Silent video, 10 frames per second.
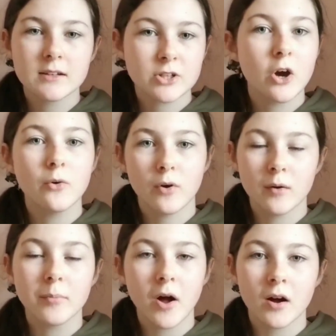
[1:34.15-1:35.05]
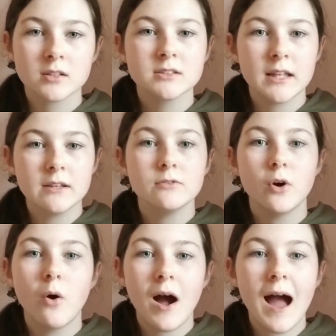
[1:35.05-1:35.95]
a tote or a box that you
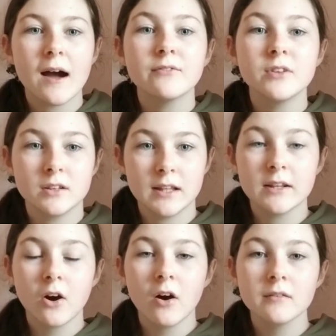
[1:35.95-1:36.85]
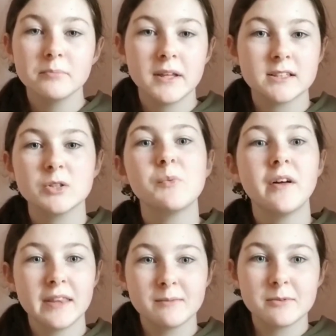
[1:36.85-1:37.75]
don't have the lid on because you
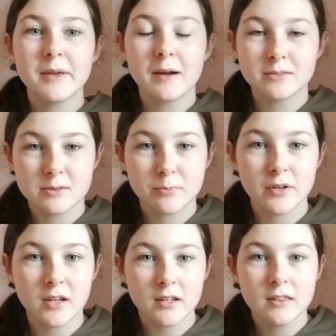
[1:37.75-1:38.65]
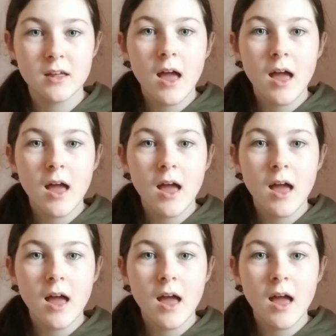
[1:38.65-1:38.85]
want them to be able to breathe.